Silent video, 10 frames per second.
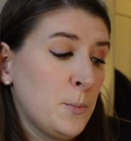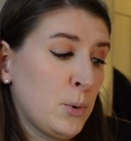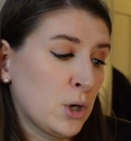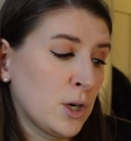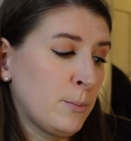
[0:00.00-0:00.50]

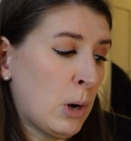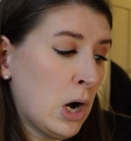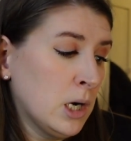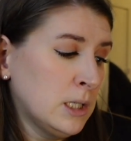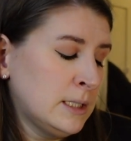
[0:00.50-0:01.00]
per
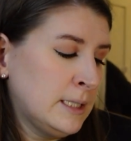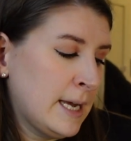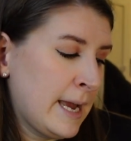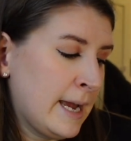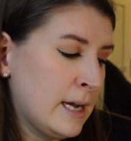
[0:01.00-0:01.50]
ball,
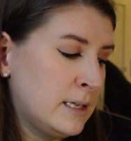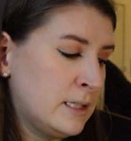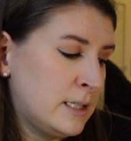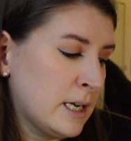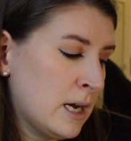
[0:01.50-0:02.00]

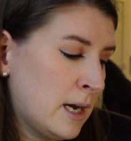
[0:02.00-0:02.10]
and